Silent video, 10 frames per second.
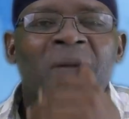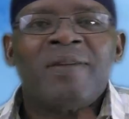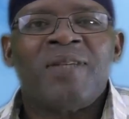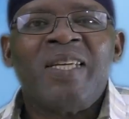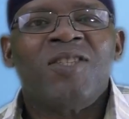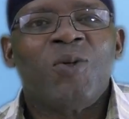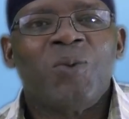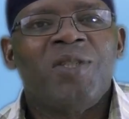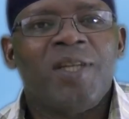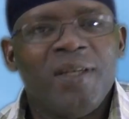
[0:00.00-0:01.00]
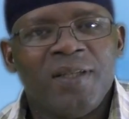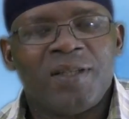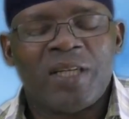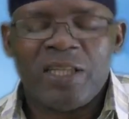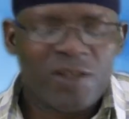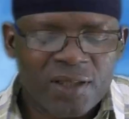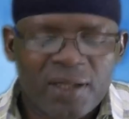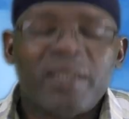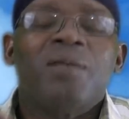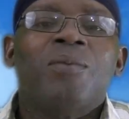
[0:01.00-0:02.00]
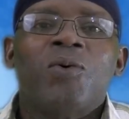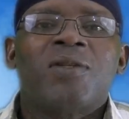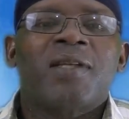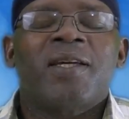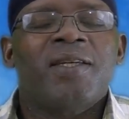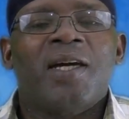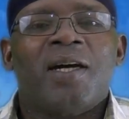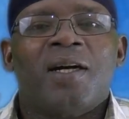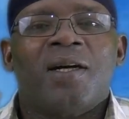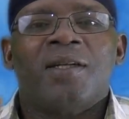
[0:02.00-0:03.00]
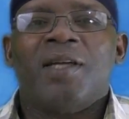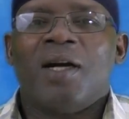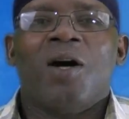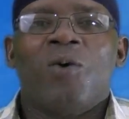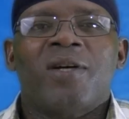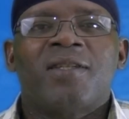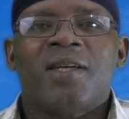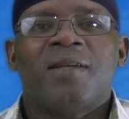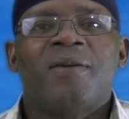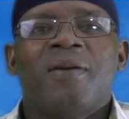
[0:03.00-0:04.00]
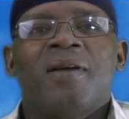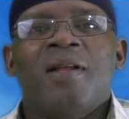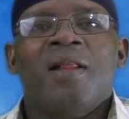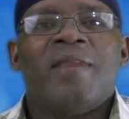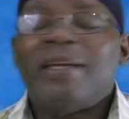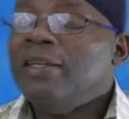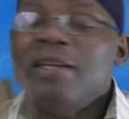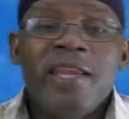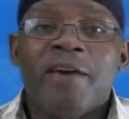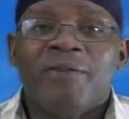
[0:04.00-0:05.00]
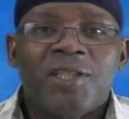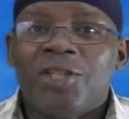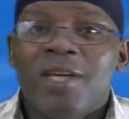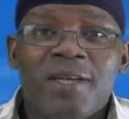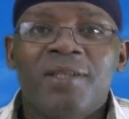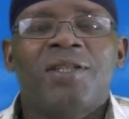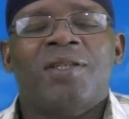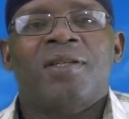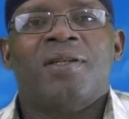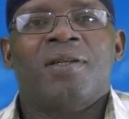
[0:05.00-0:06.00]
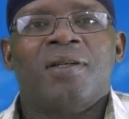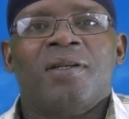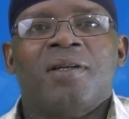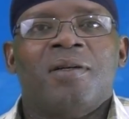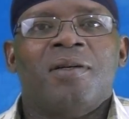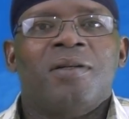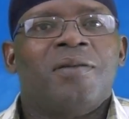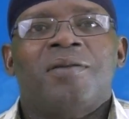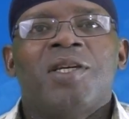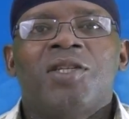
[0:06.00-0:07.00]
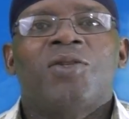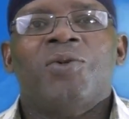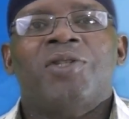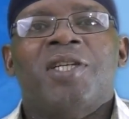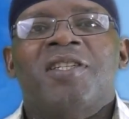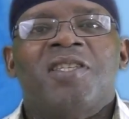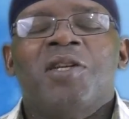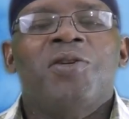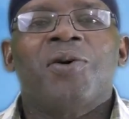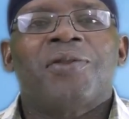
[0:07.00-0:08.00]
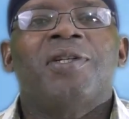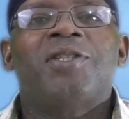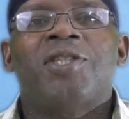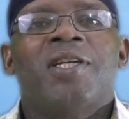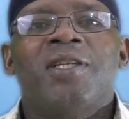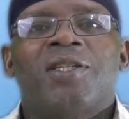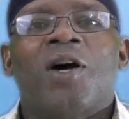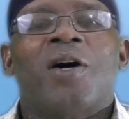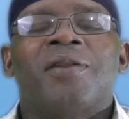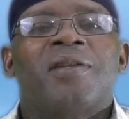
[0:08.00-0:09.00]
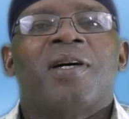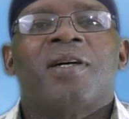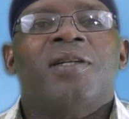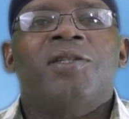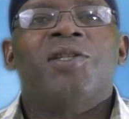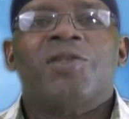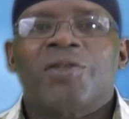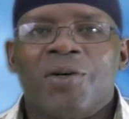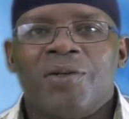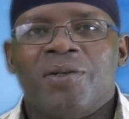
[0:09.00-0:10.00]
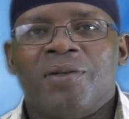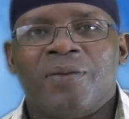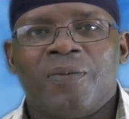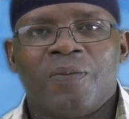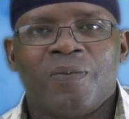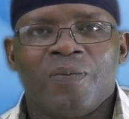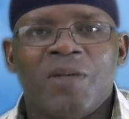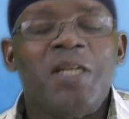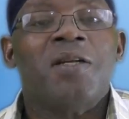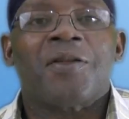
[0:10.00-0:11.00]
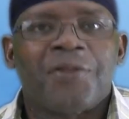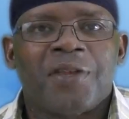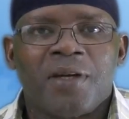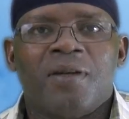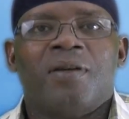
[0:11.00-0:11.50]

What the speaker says: Things don't change. It's just like the Most High Yahweh said, that he never changed. Things don't change. He said nothing changed under the sun. Nothing.